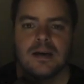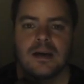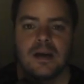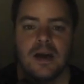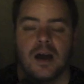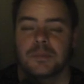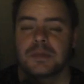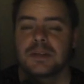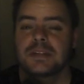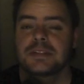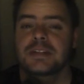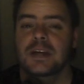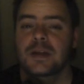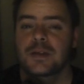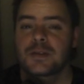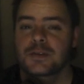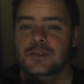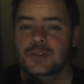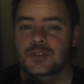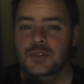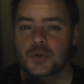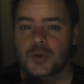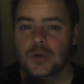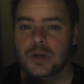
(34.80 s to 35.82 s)
I'm going to tell you the
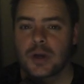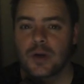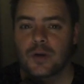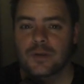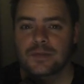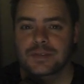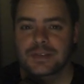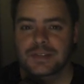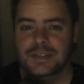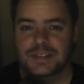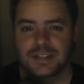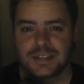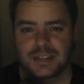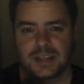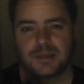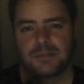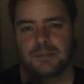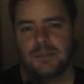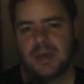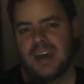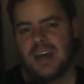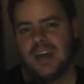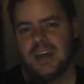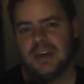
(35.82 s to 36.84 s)
story of Stickman.